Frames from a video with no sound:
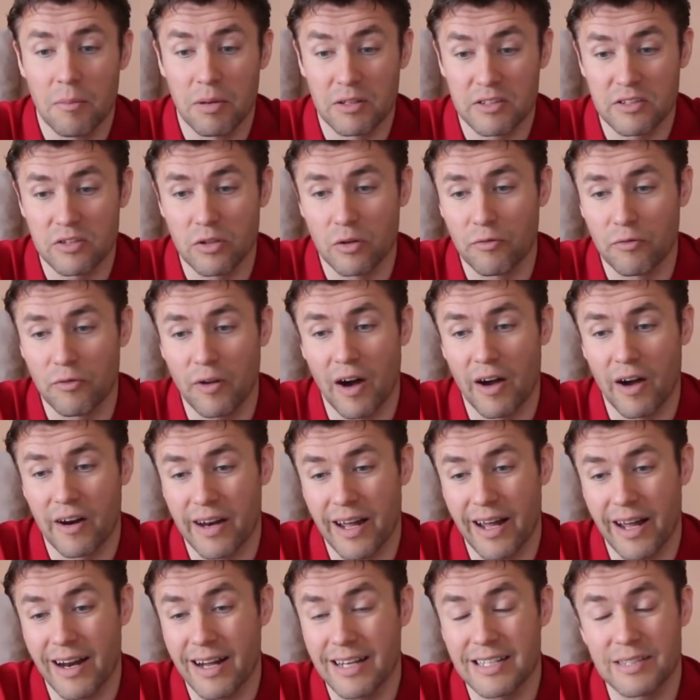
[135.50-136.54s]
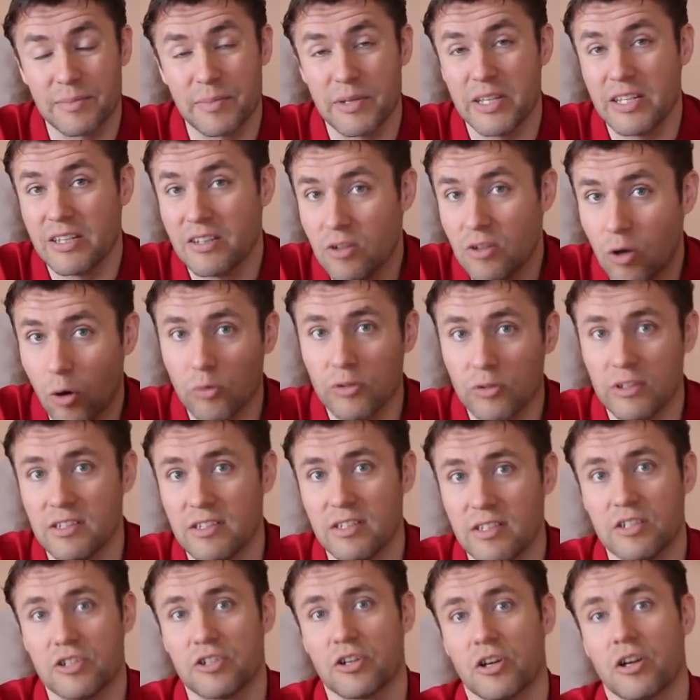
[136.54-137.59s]
but so far there has been no
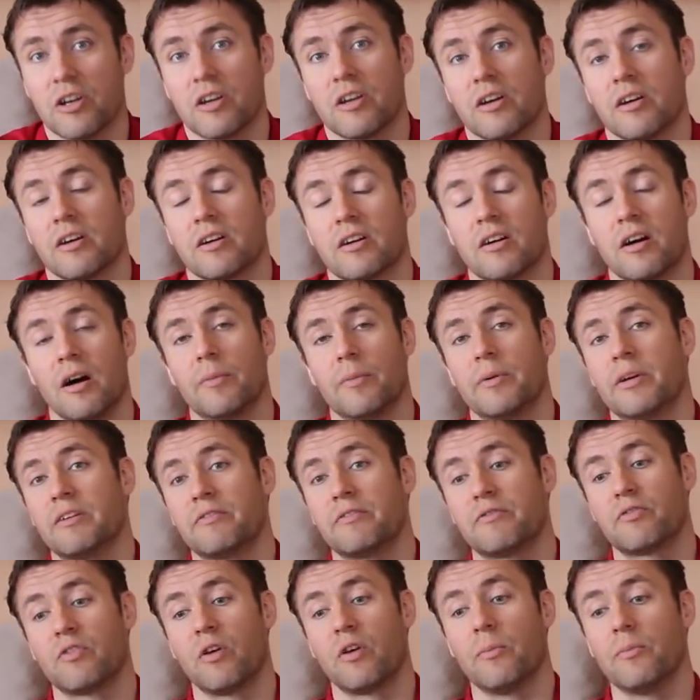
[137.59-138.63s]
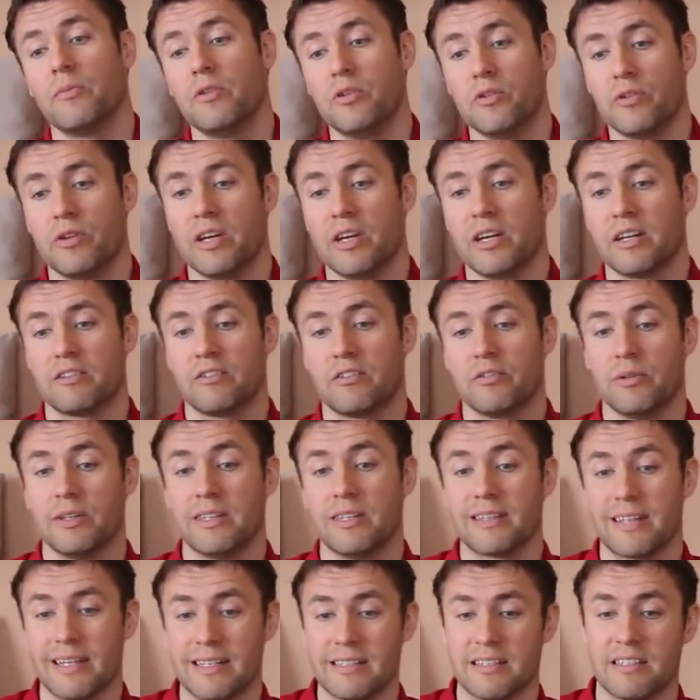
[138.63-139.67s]
decision coming from Munich to
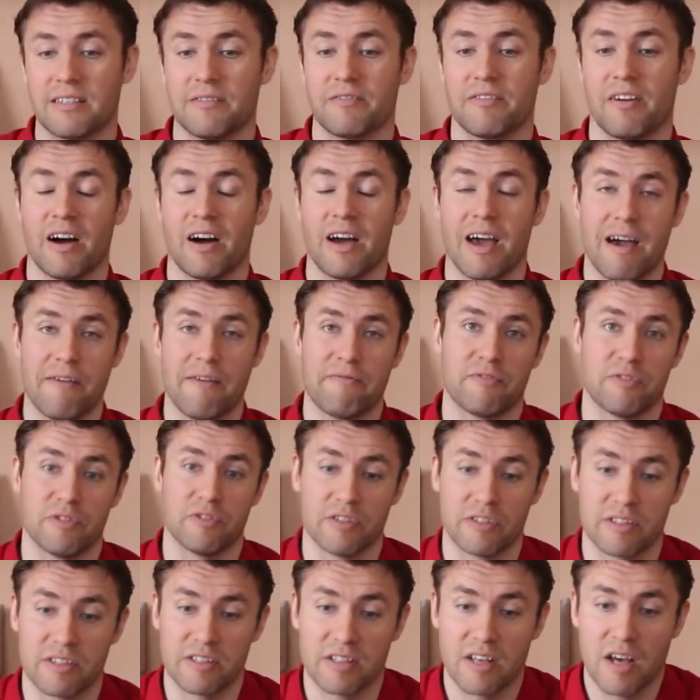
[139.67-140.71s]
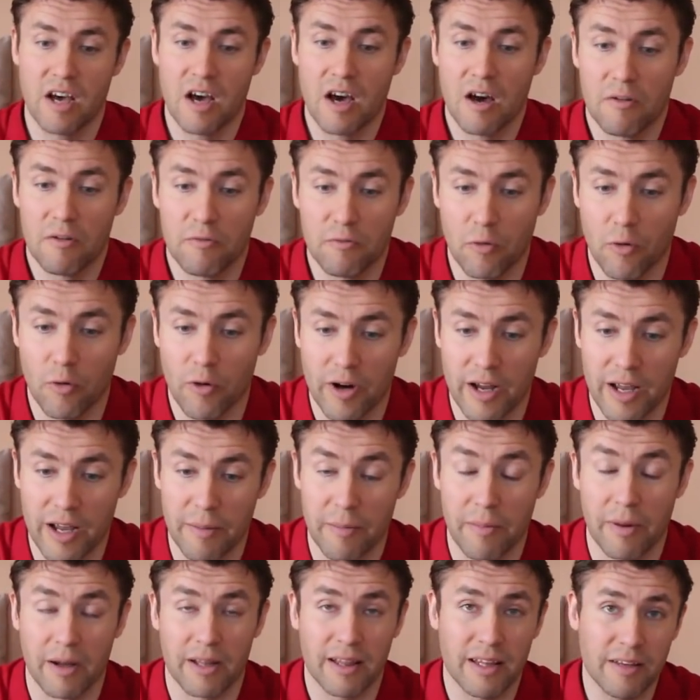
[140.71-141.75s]
intensify efforts for
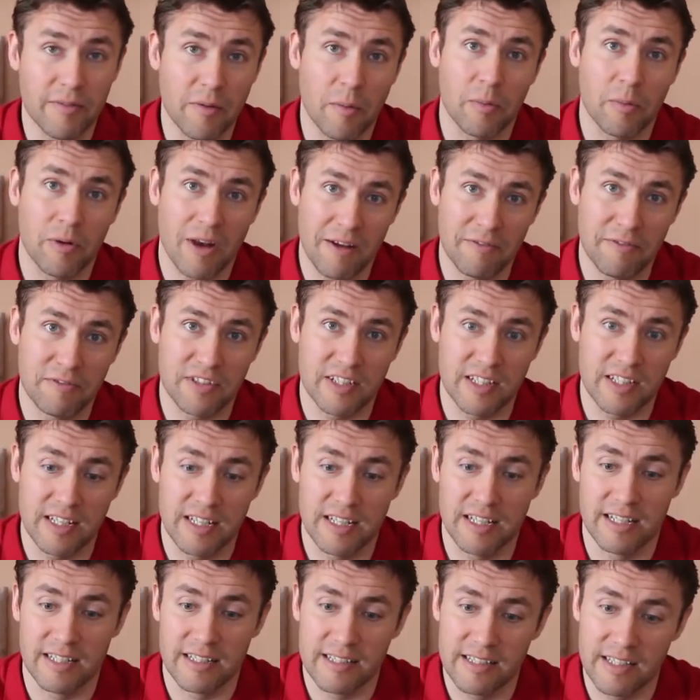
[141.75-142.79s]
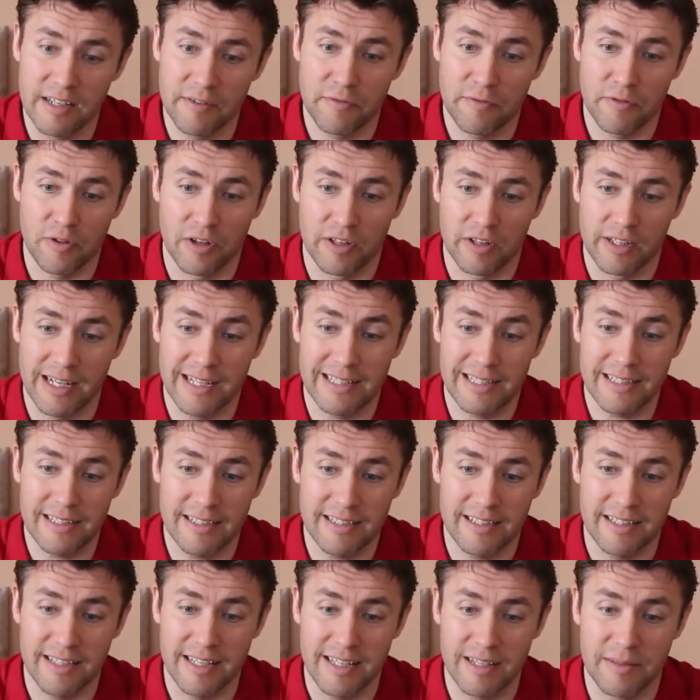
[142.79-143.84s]
him. But Liverpool FC is different, as
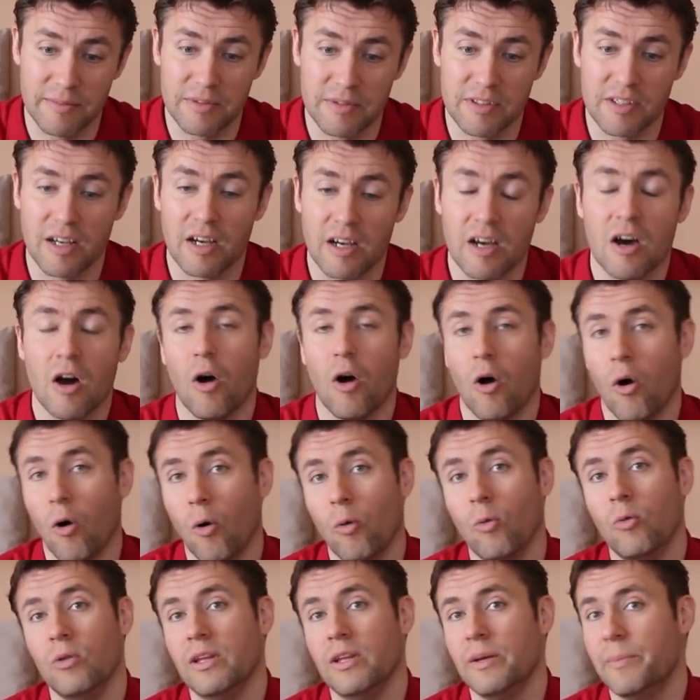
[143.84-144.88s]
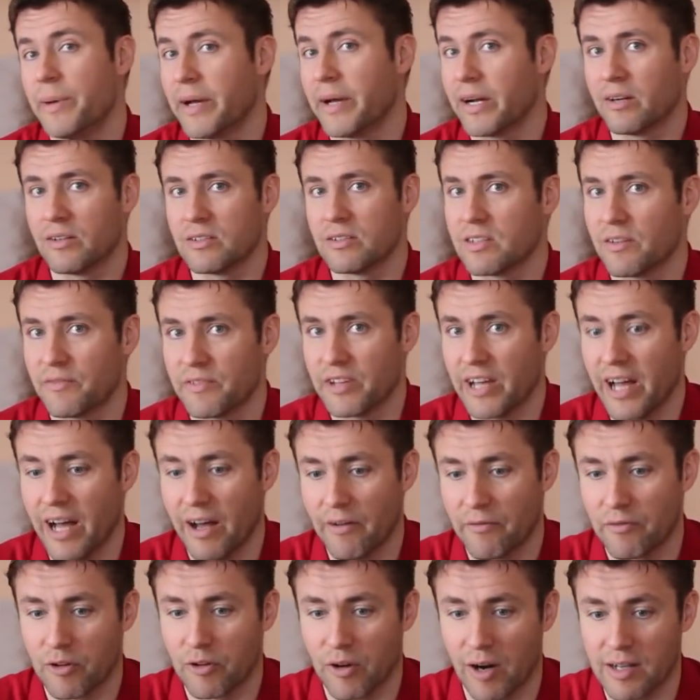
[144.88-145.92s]
it seems only because of the
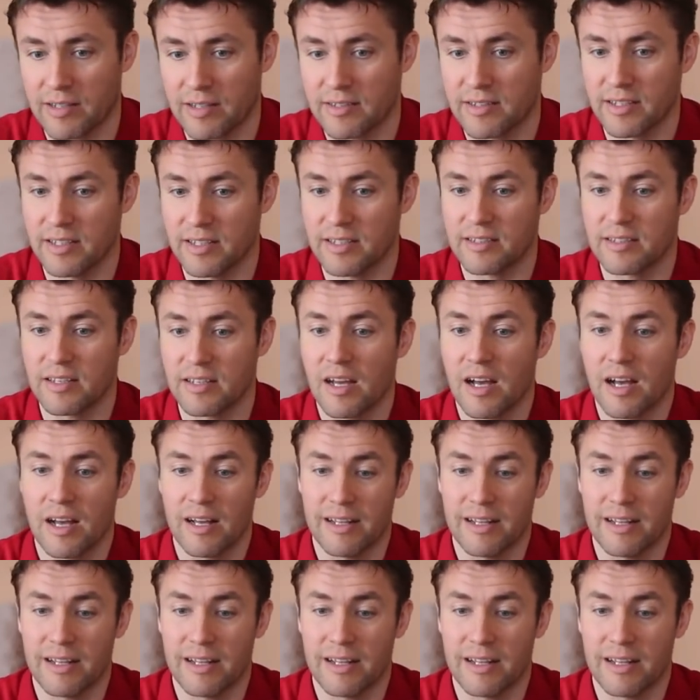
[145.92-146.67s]
health crisis.